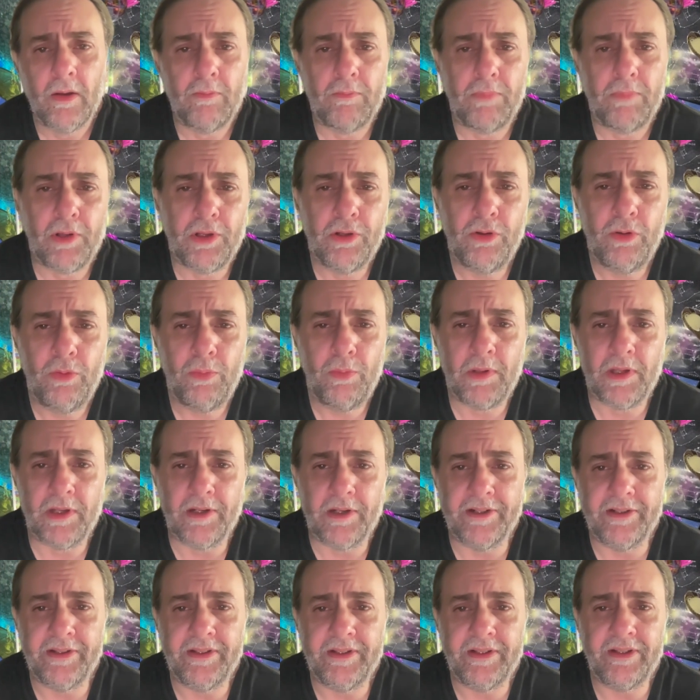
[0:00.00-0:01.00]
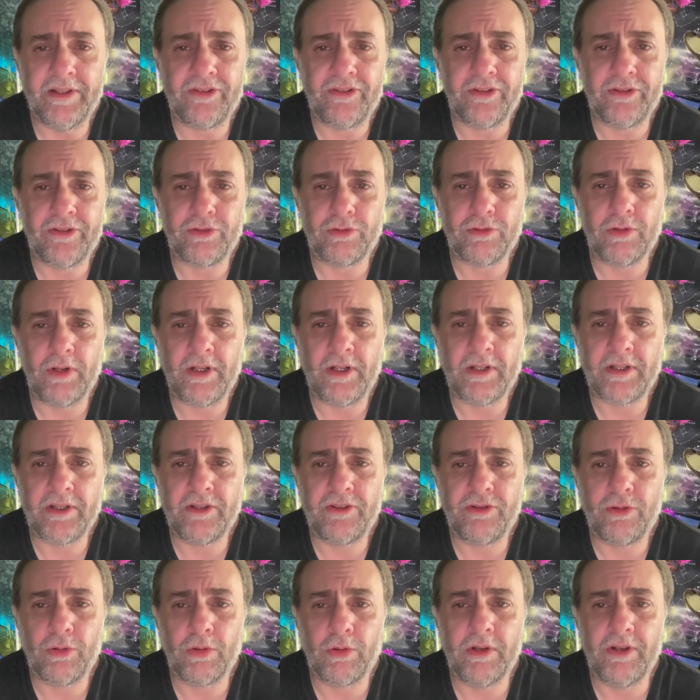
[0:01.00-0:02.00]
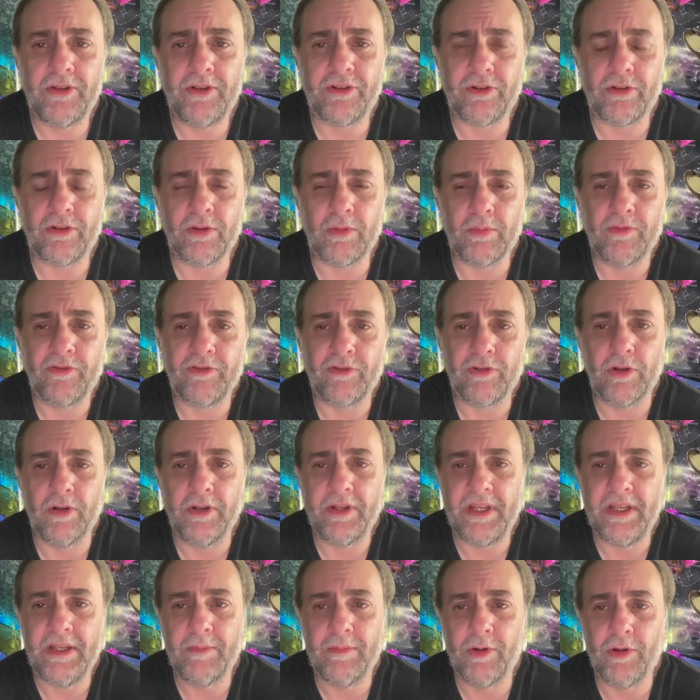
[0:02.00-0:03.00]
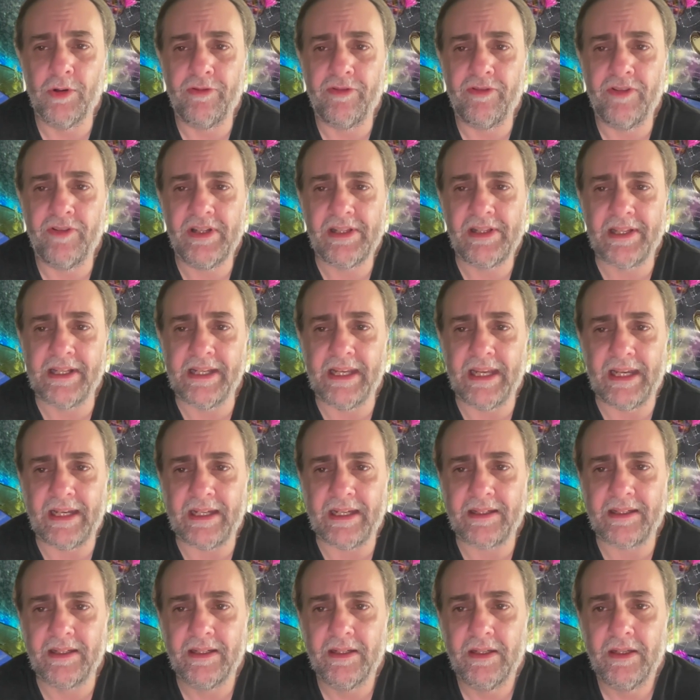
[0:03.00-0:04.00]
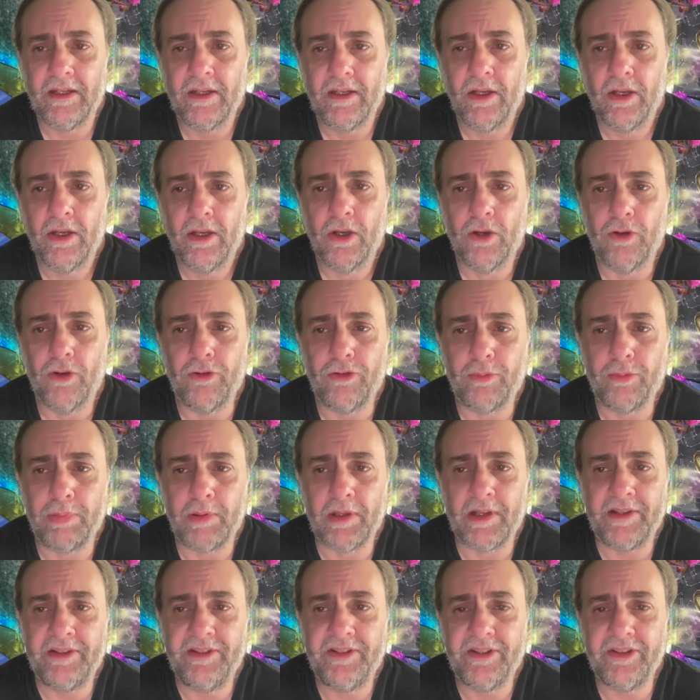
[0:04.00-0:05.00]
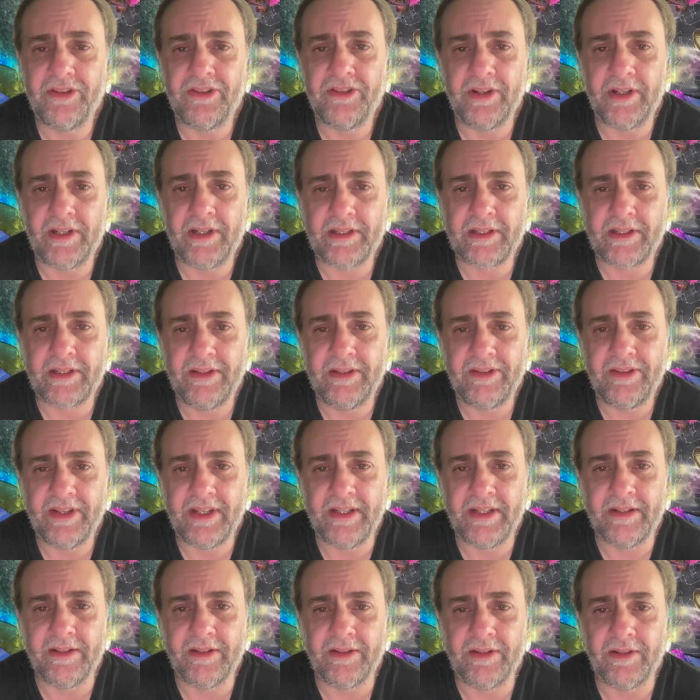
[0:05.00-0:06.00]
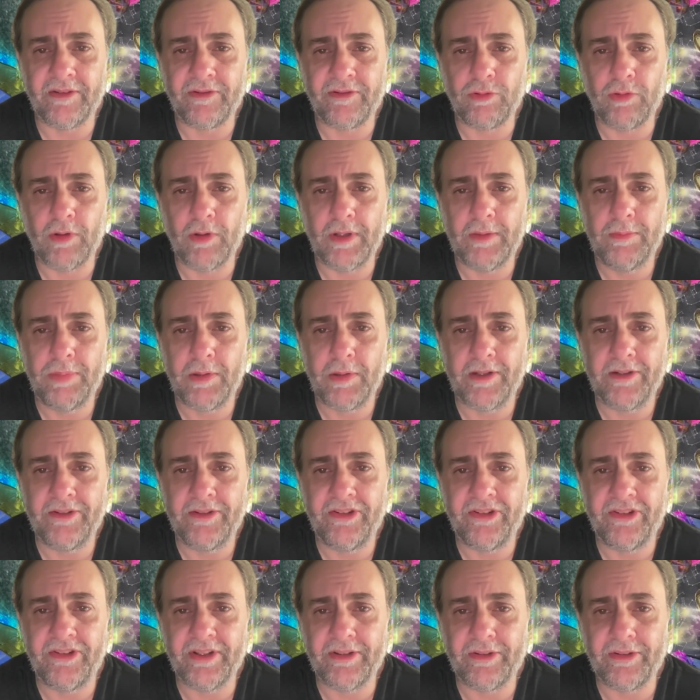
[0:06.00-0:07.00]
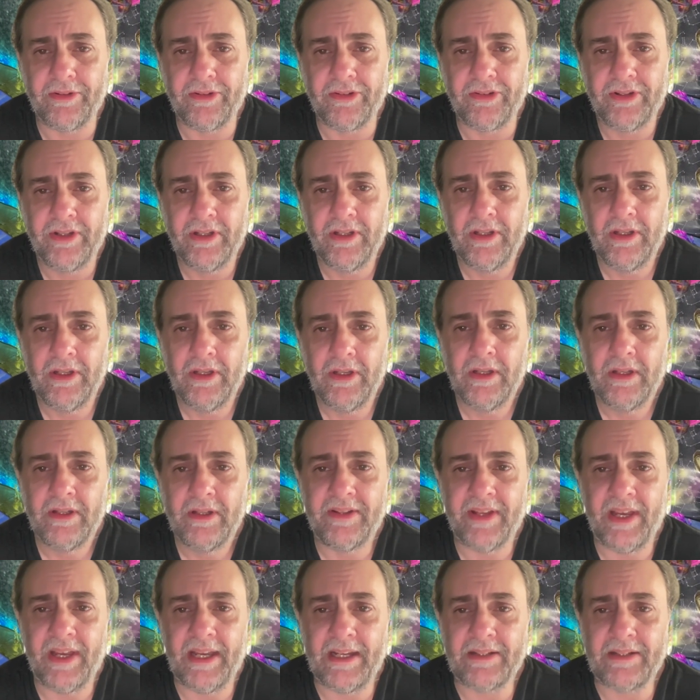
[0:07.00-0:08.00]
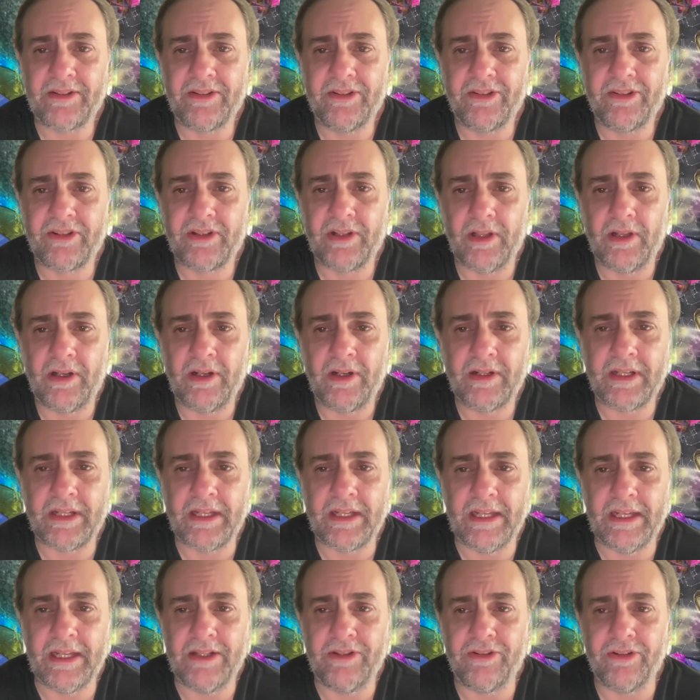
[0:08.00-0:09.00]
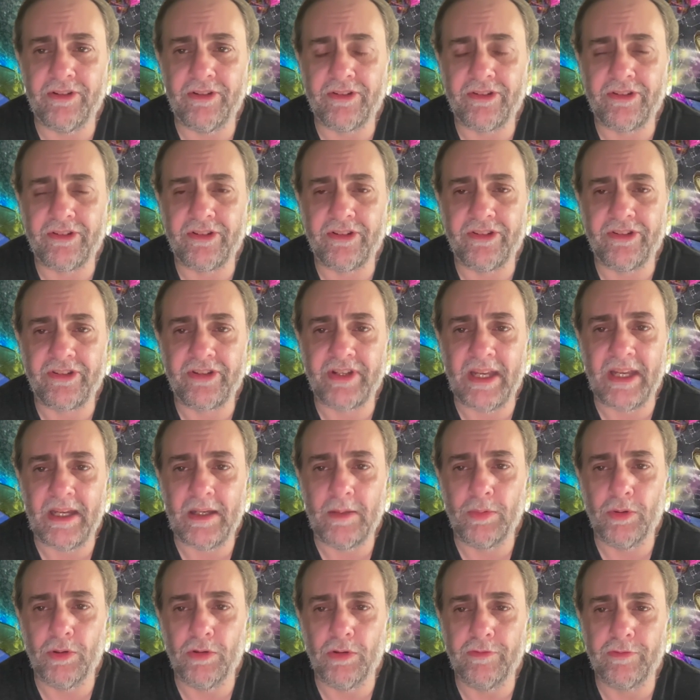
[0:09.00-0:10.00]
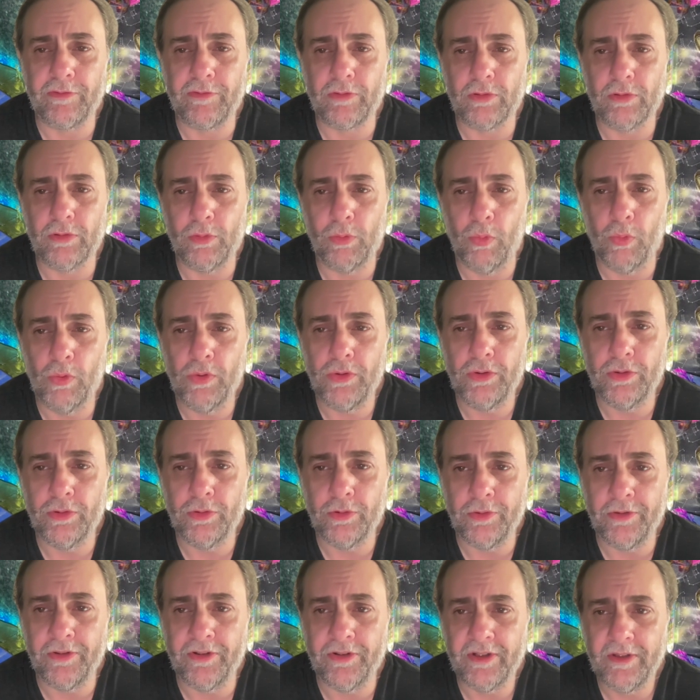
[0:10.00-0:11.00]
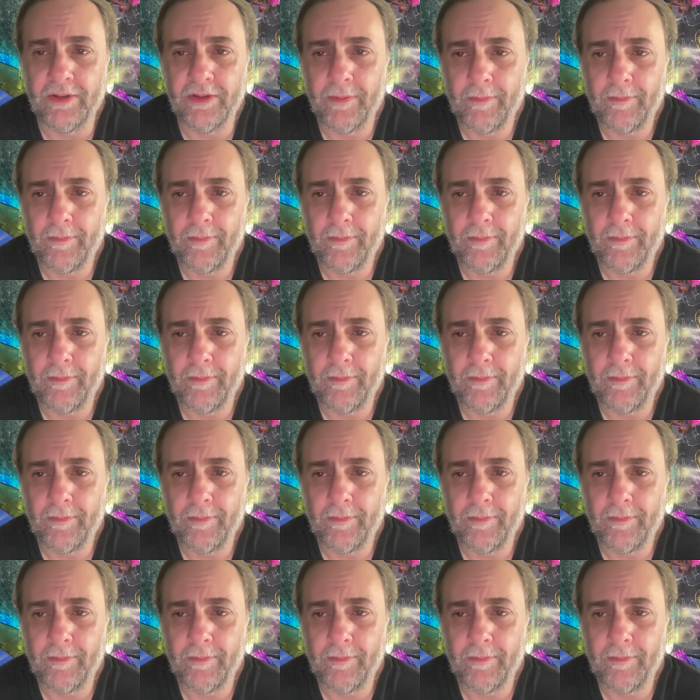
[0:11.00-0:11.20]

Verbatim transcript: Blue blood is a derogatory term for a hemophiliac whose blood does not contain enough red blood cells to act as clotting agents to scab over a wound.